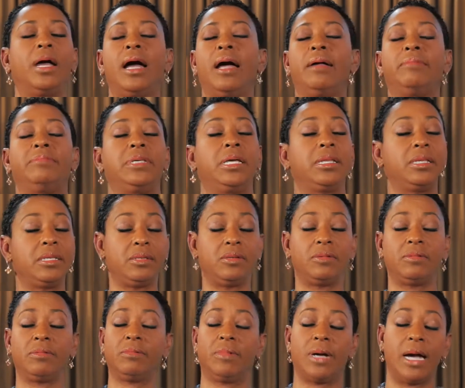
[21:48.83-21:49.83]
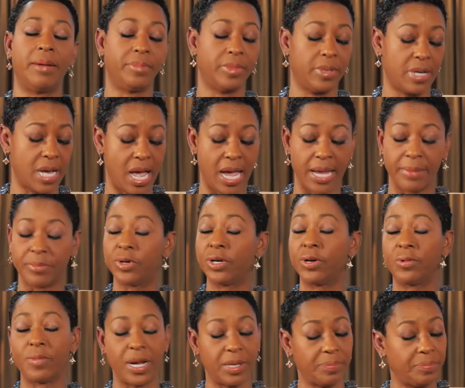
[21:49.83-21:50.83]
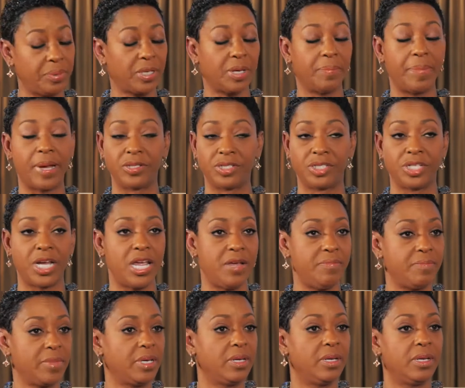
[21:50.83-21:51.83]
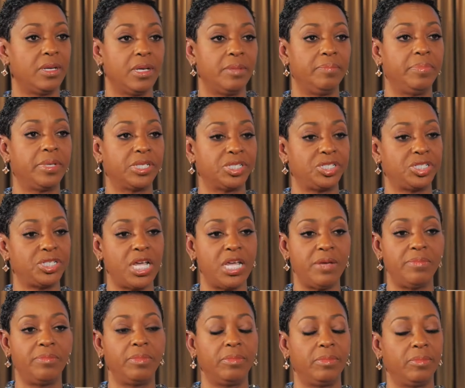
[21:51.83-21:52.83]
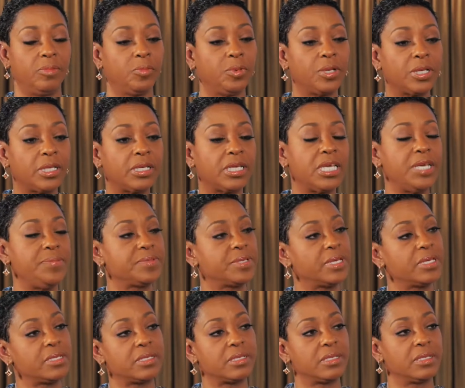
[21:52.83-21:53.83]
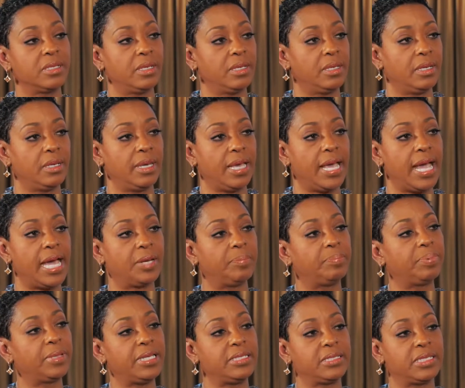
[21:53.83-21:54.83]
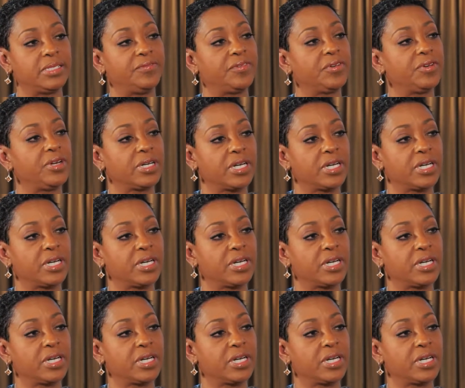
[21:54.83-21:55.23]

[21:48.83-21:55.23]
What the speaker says: I'm telling you, I am going to write a book about shame because shame really keeps us at a place that's very